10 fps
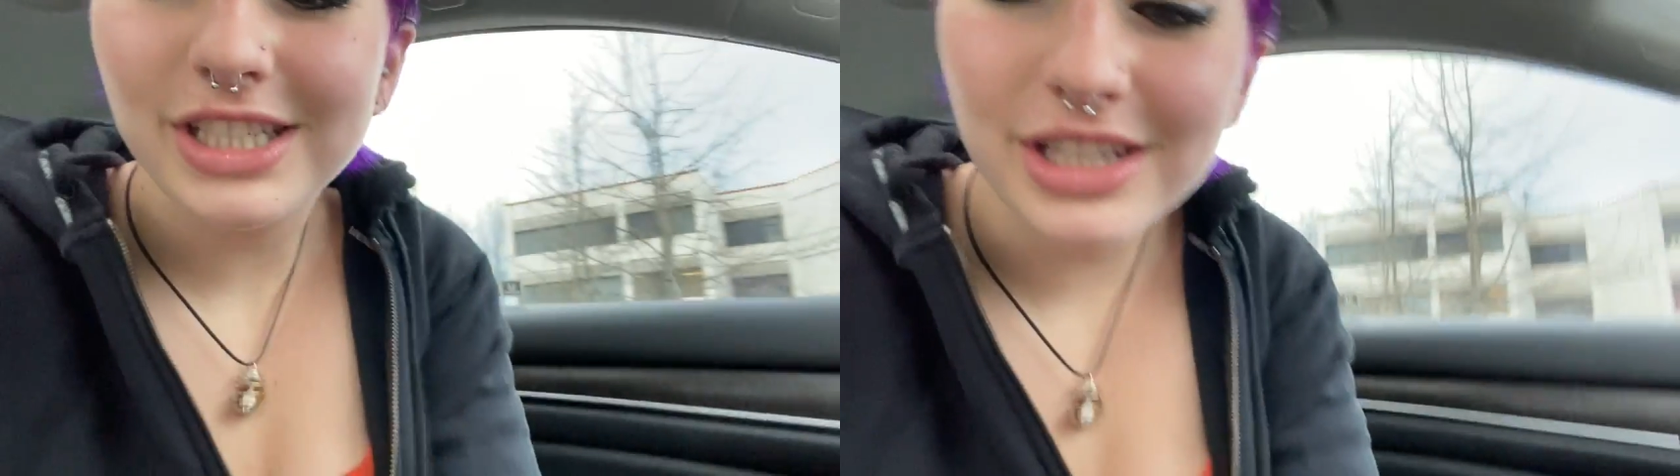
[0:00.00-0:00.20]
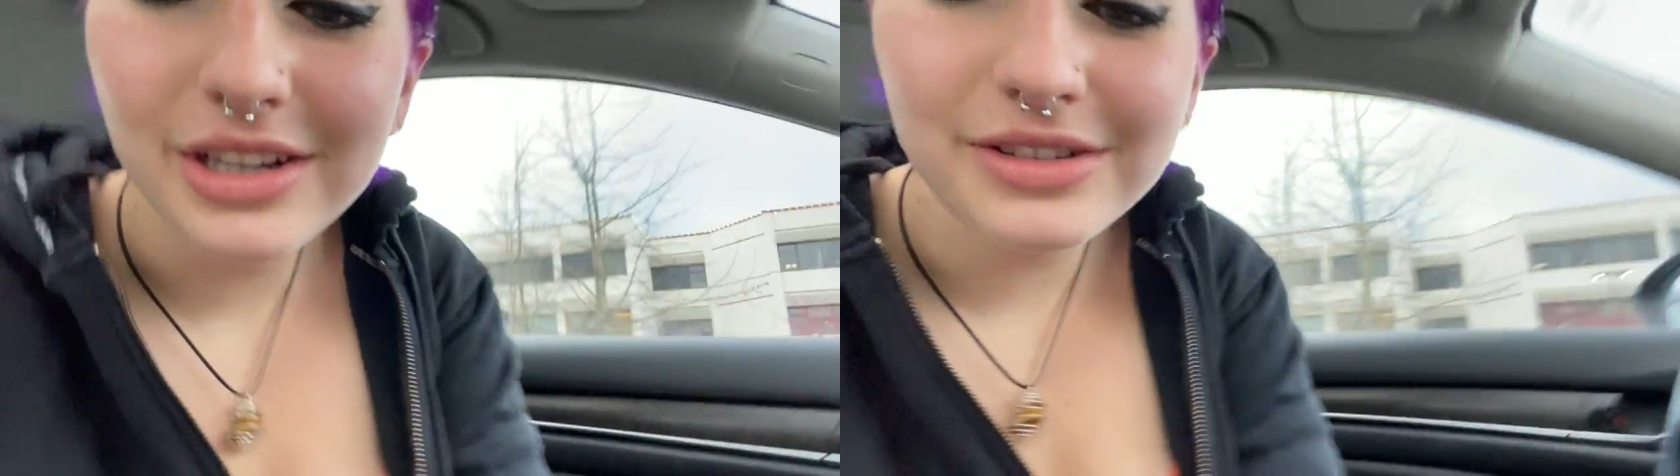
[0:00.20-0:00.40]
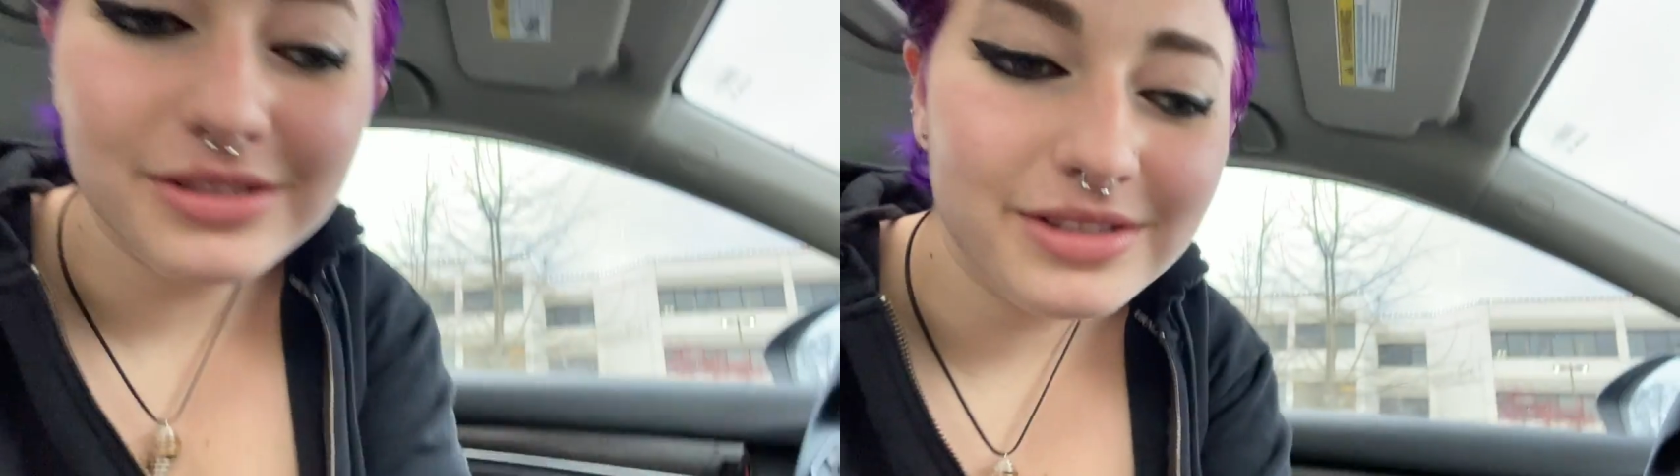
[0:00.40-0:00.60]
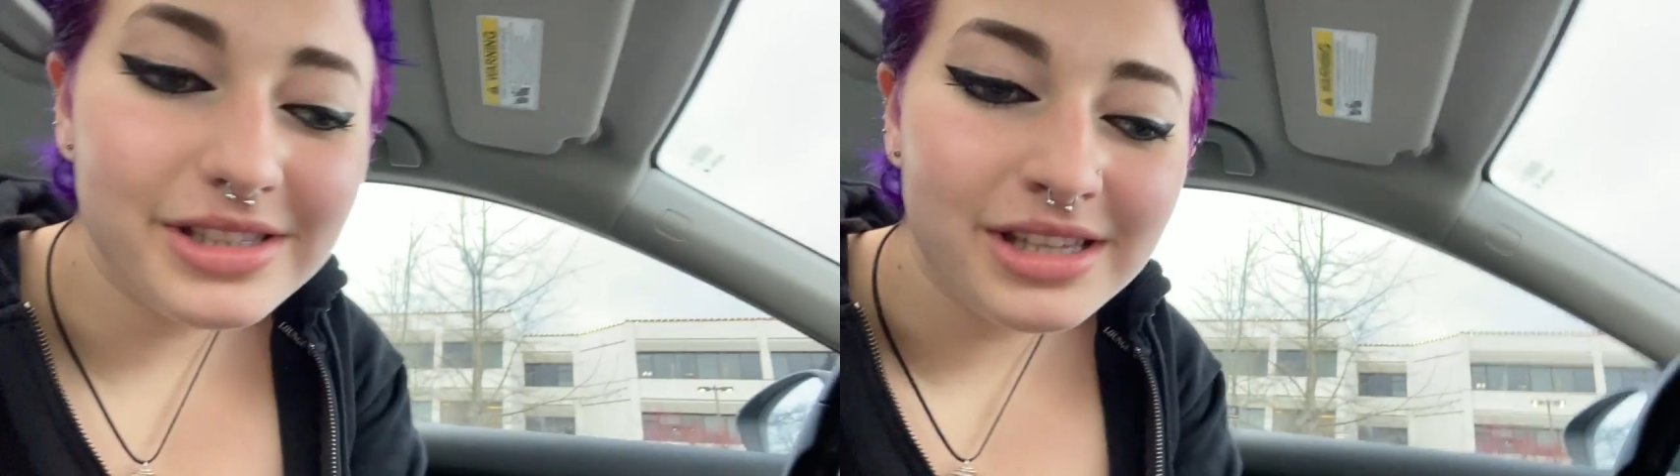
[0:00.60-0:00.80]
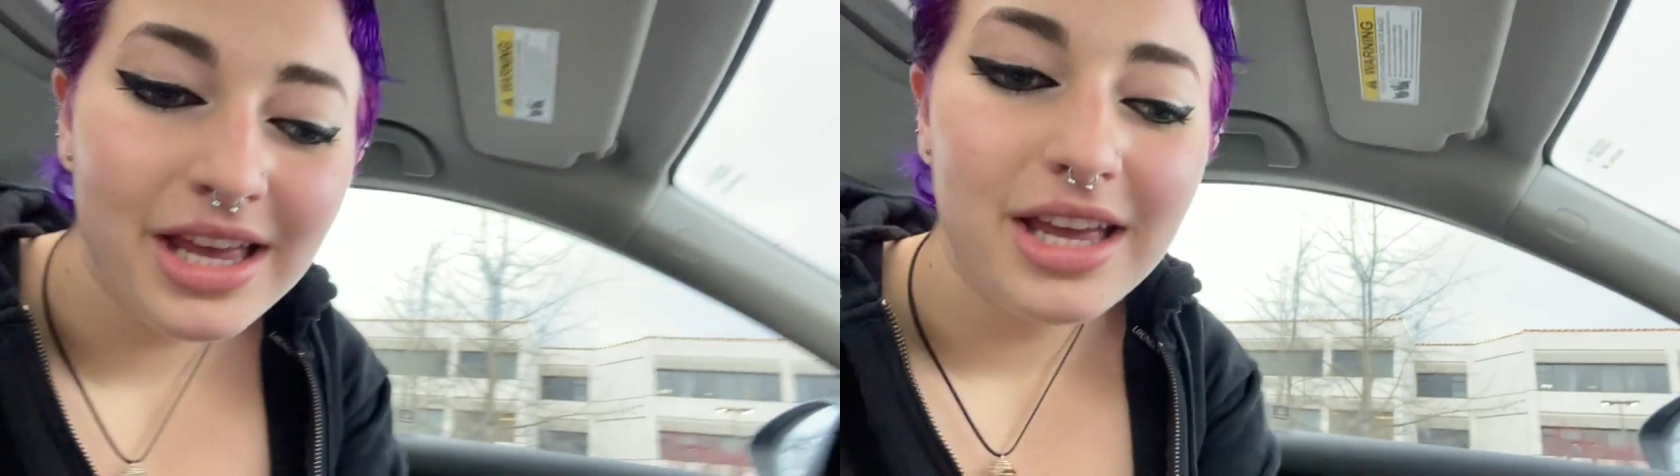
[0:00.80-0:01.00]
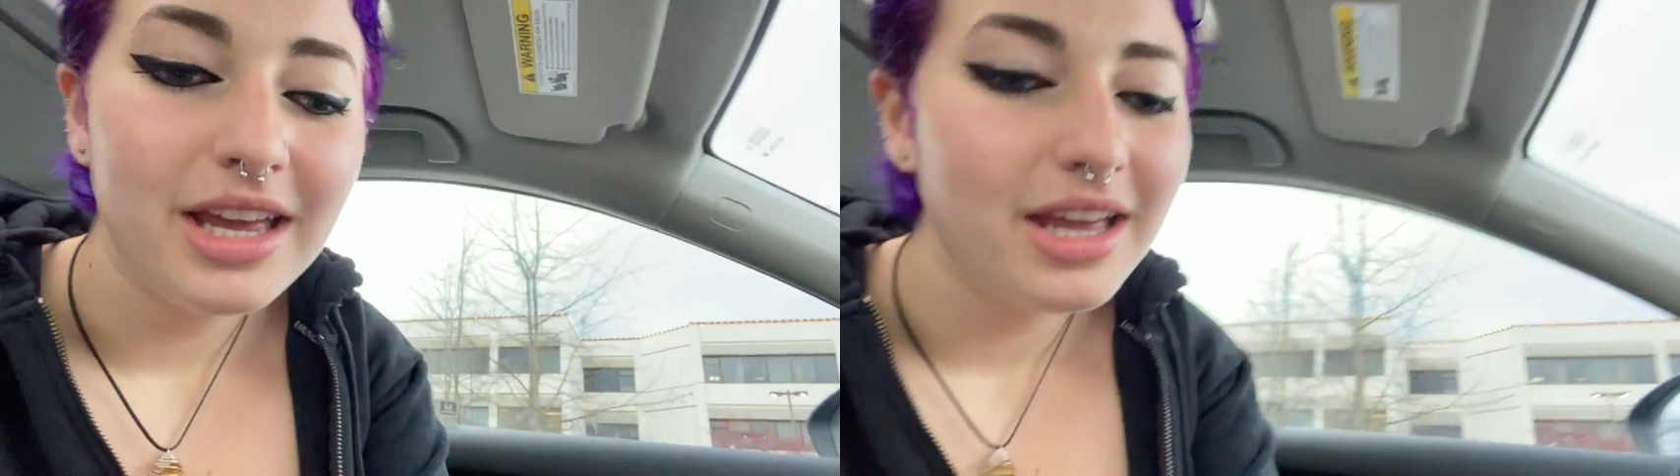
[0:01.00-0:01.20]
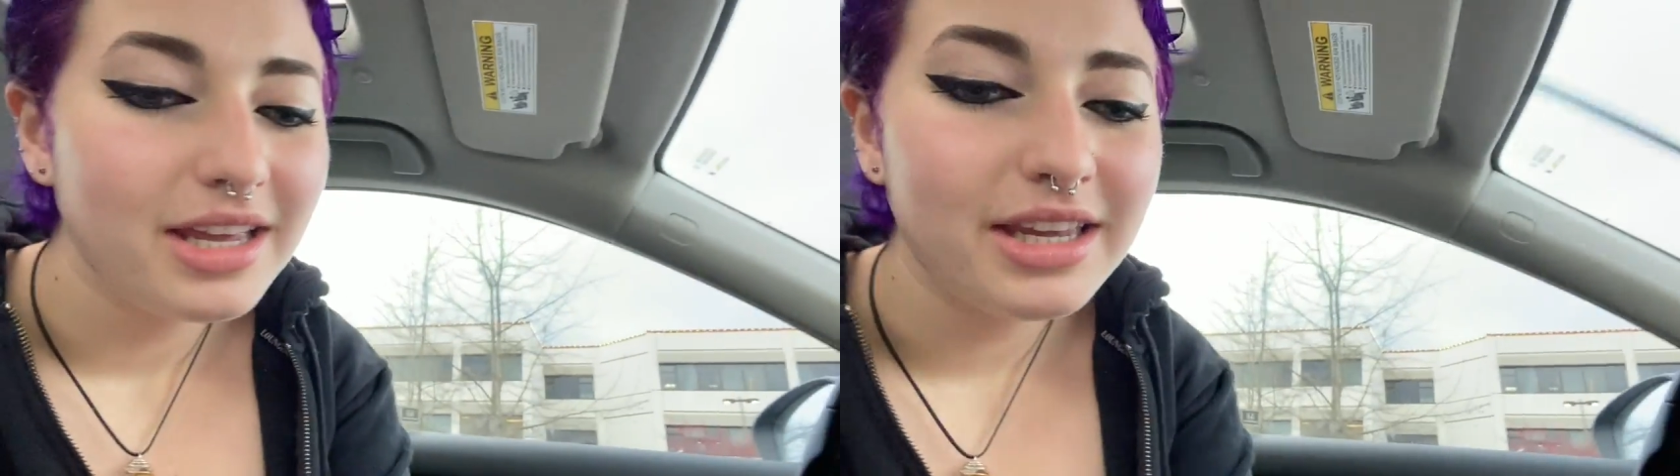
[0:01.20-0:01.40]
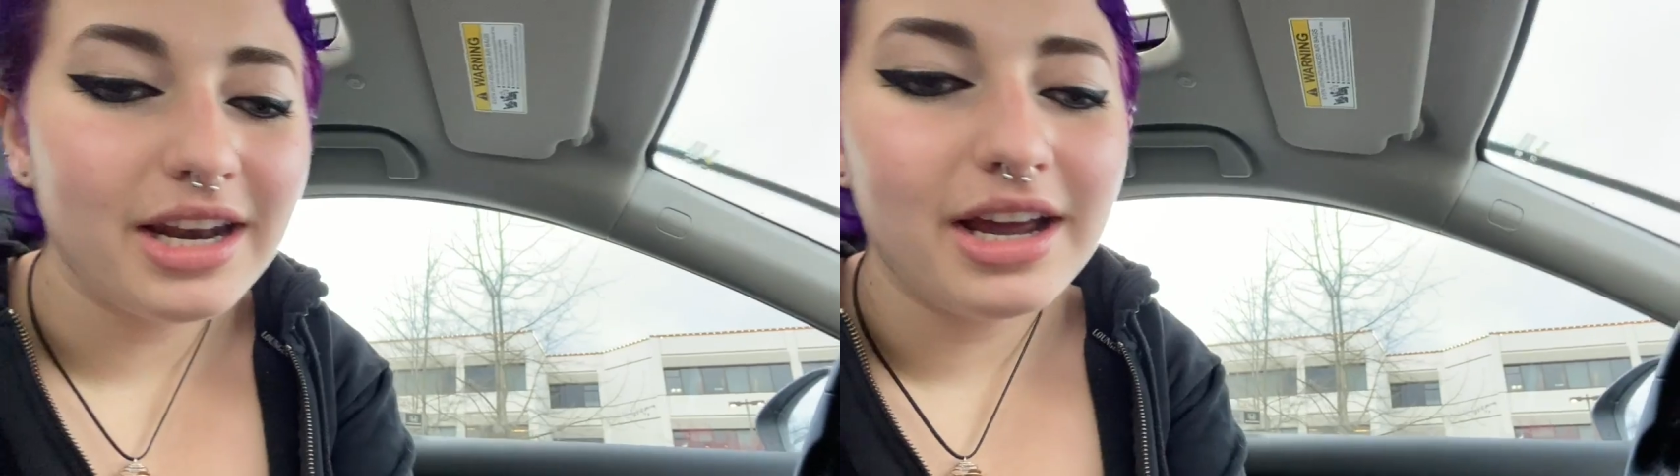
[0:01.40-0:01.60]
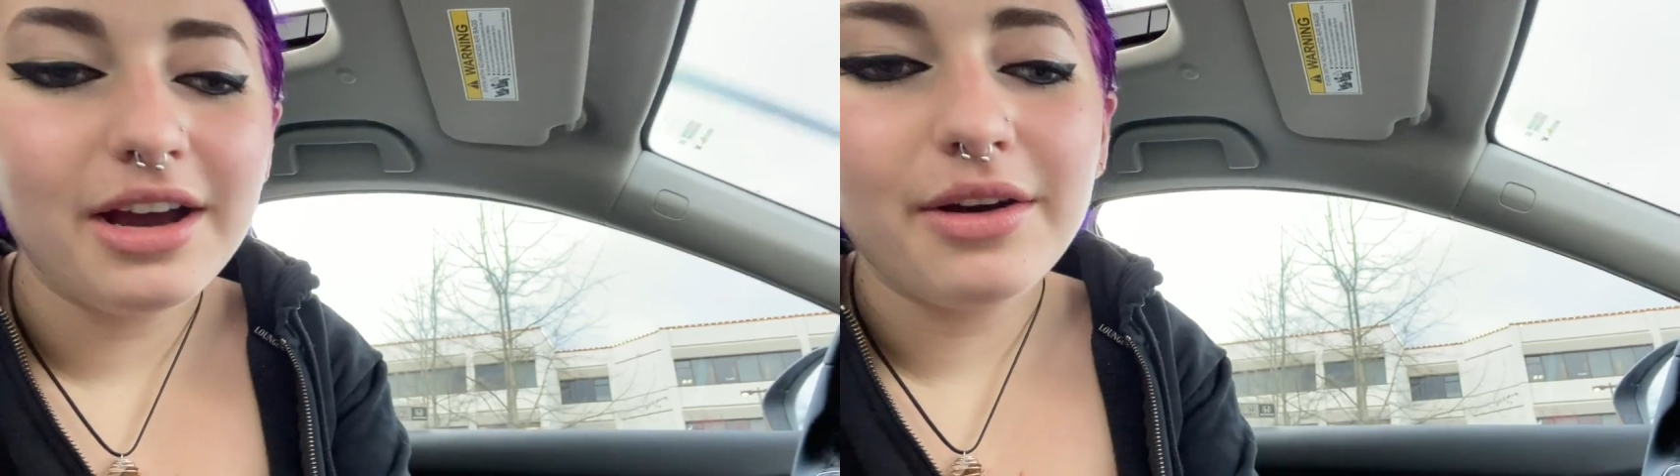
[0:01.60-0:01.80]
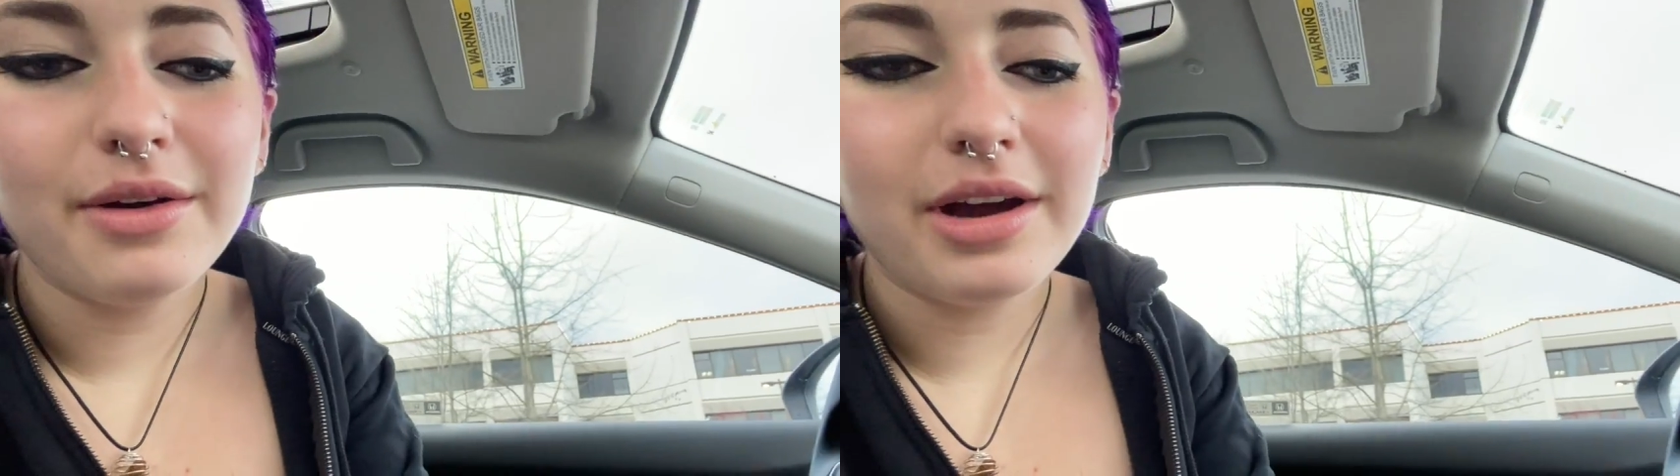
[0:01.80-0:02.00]
stones you
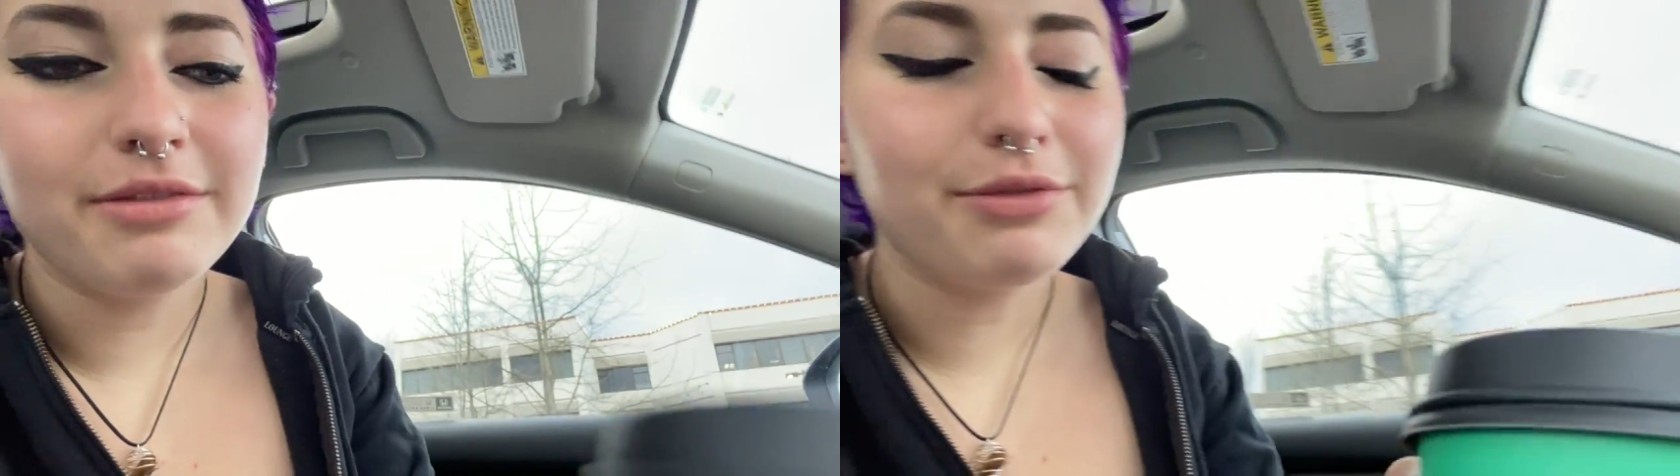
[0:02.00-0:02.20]
know